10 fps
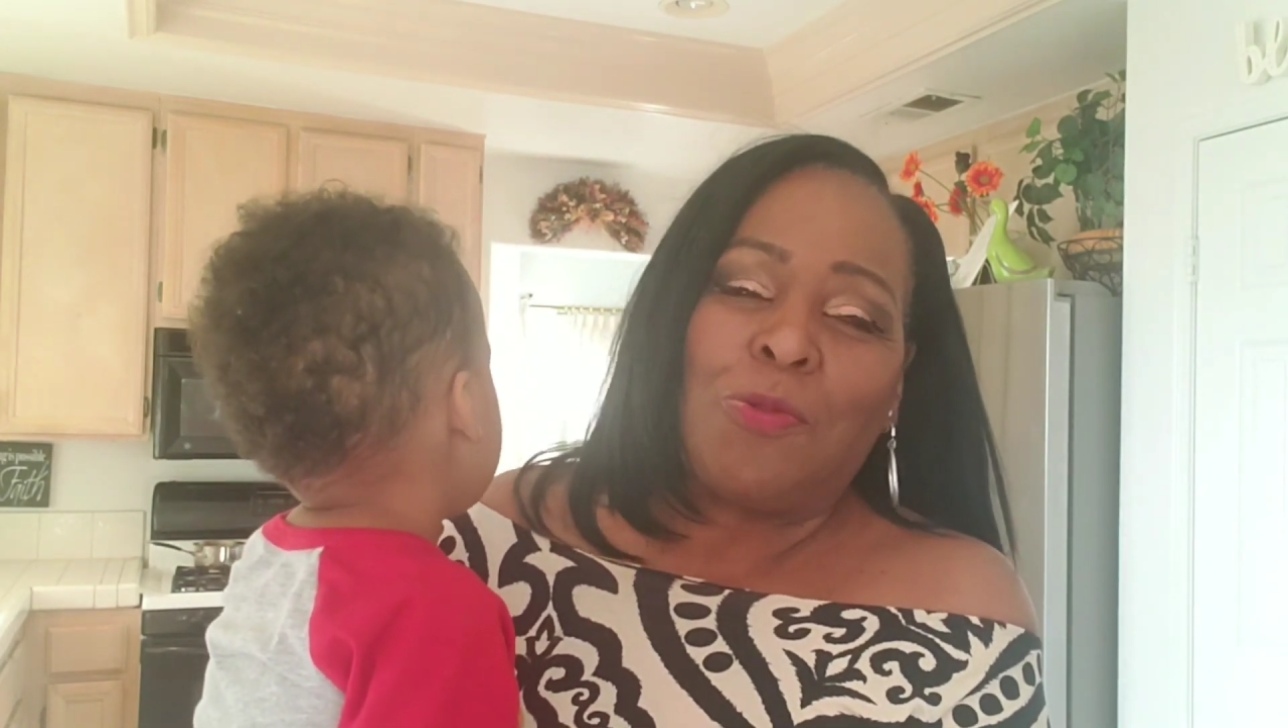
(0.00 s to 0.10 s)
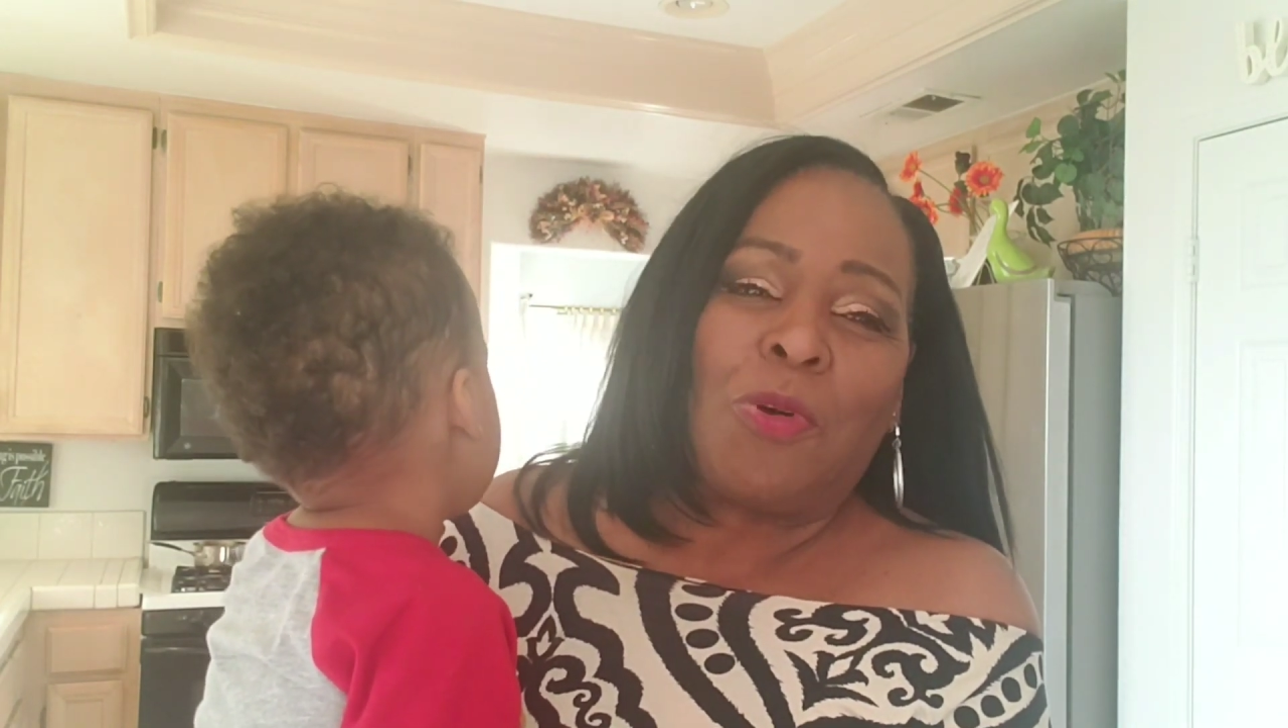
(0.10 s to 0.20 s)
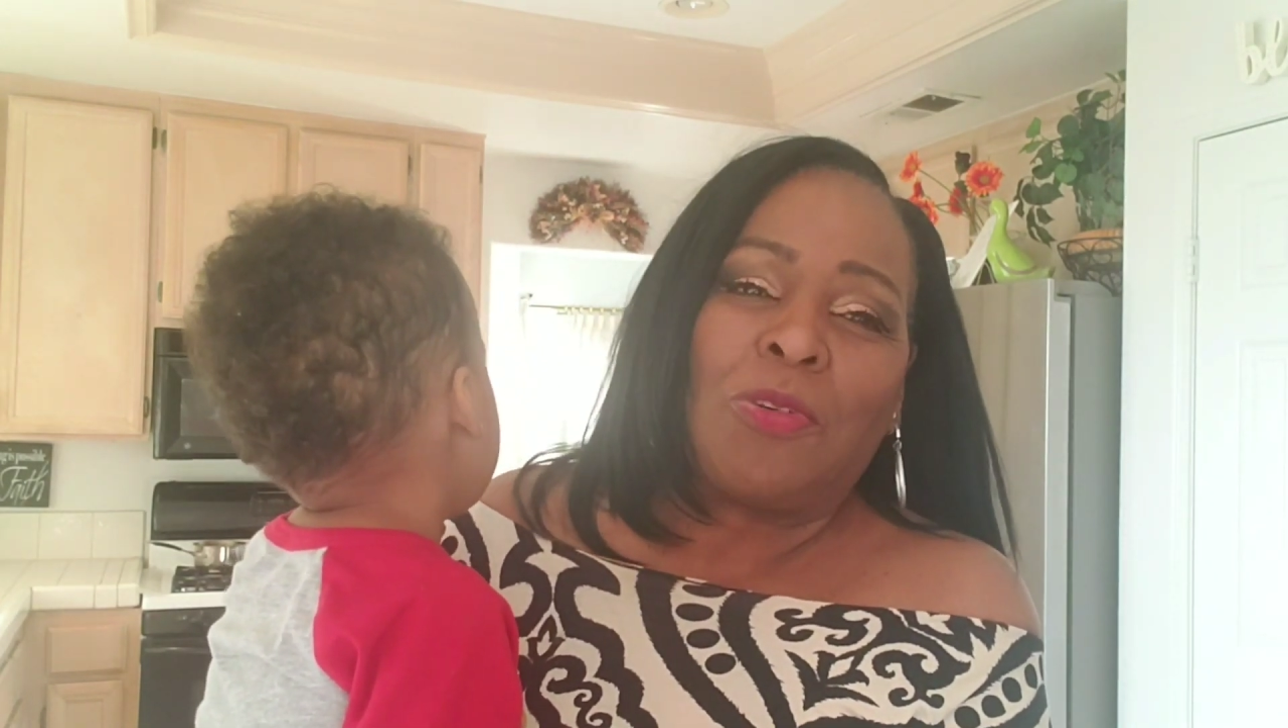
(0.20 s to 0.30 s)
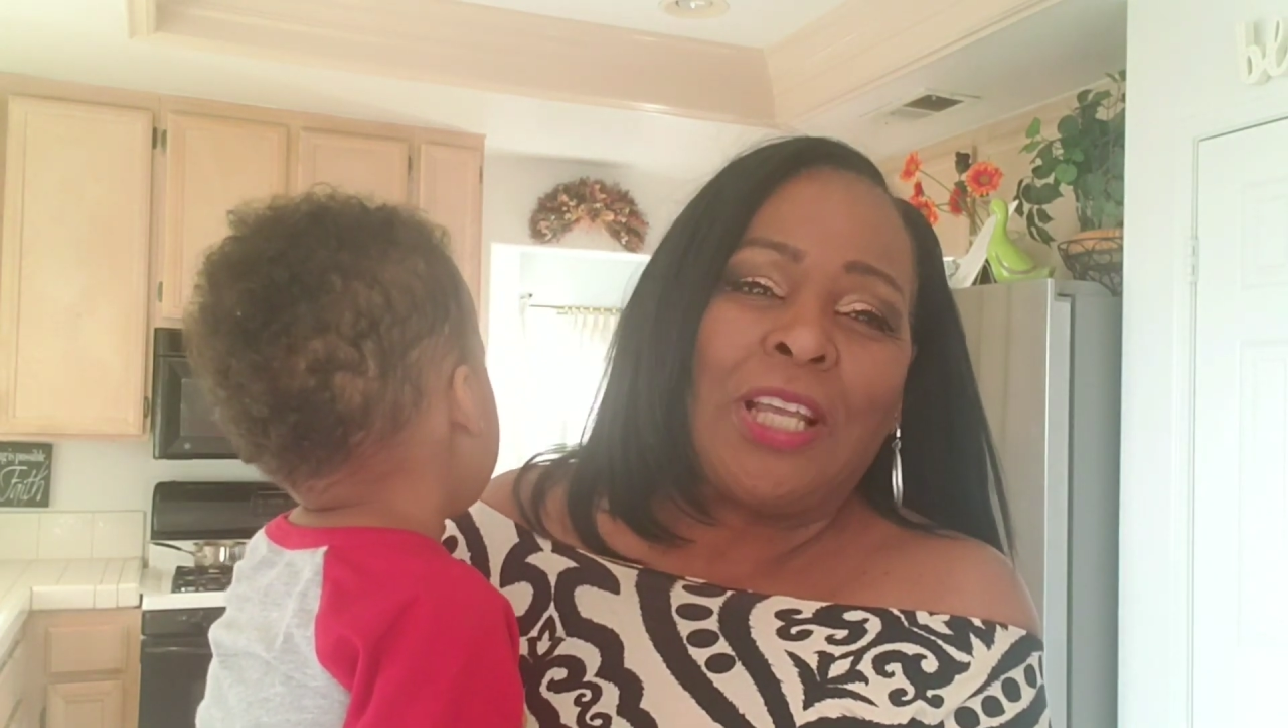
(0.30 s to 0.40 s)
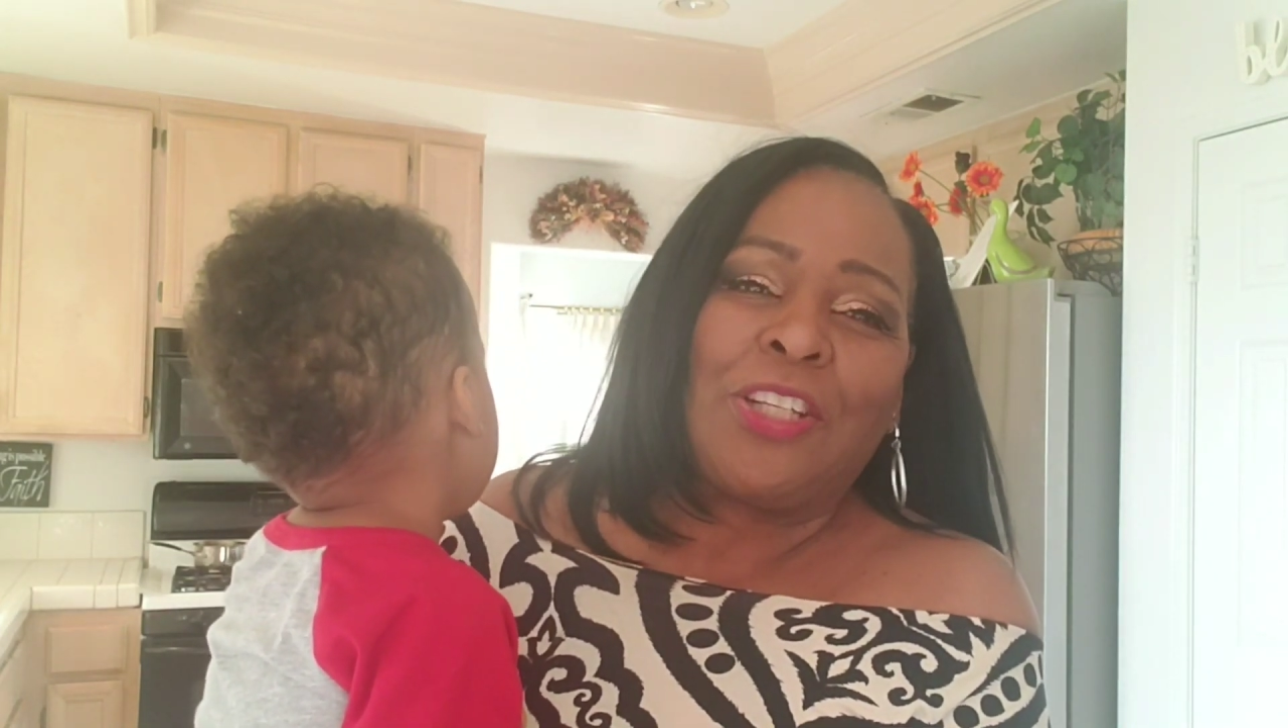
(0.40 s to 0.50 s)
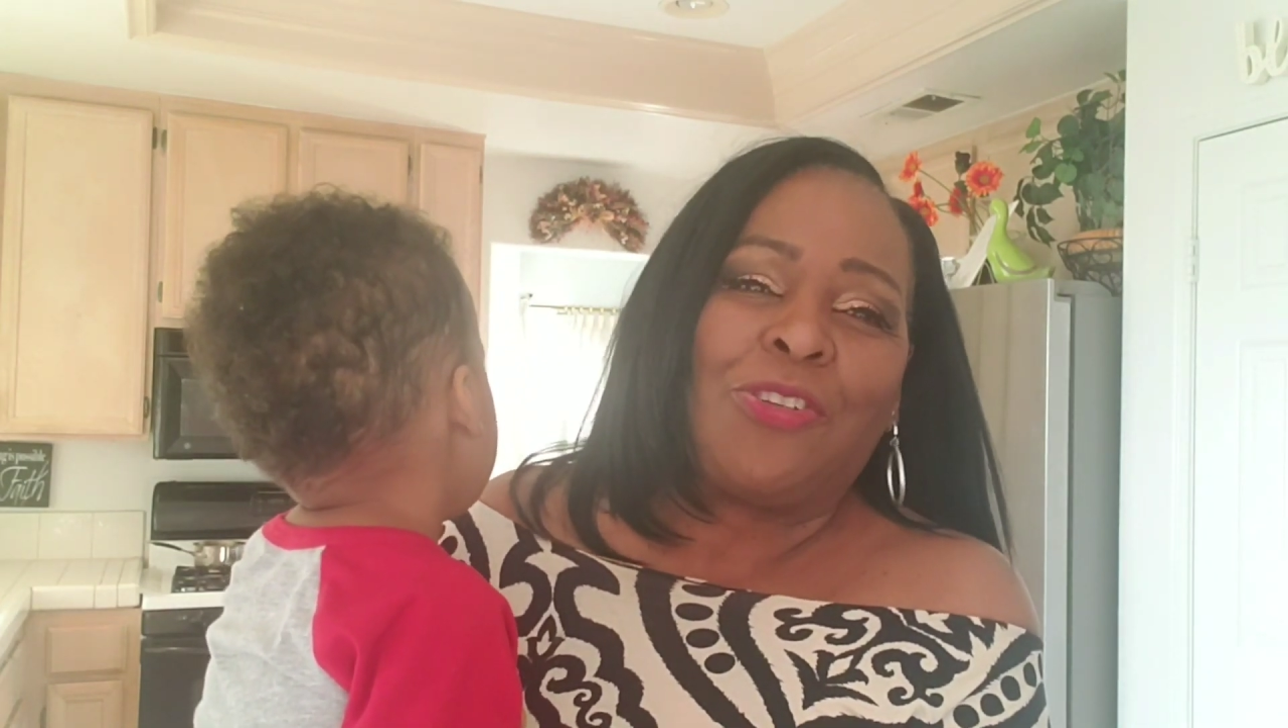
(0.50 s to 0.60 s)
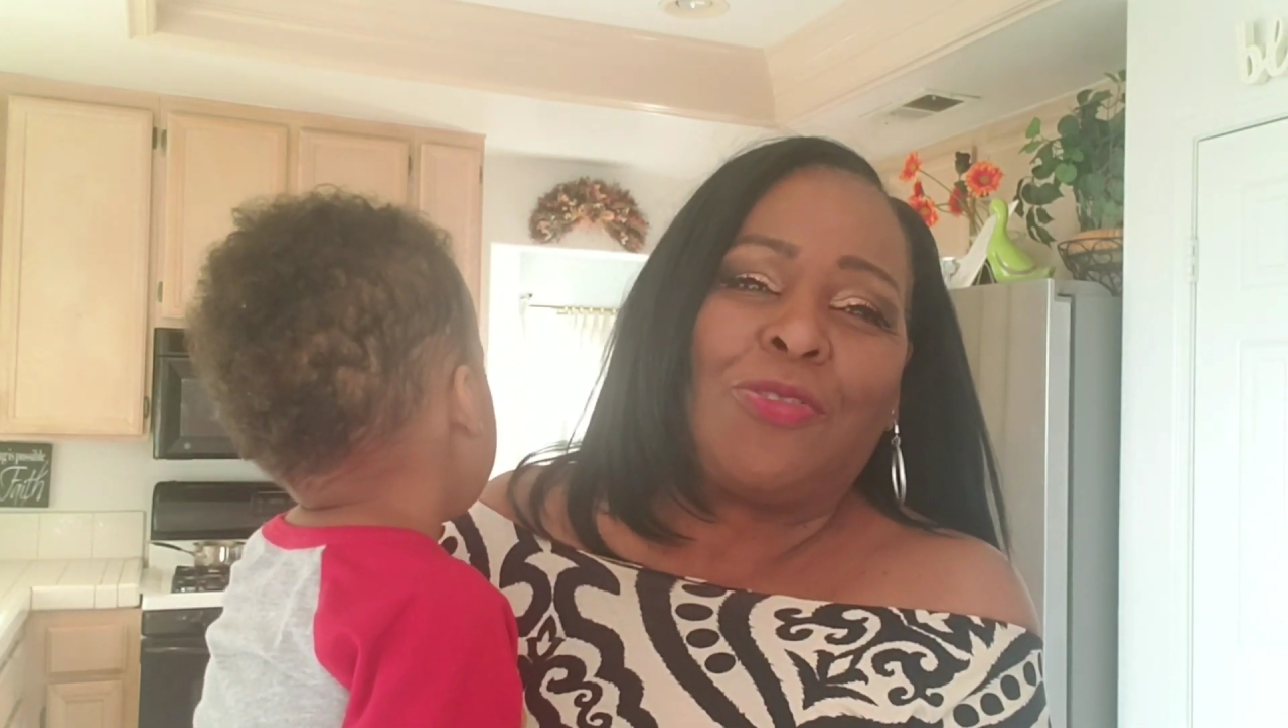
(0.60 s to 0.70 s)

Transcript: it won't let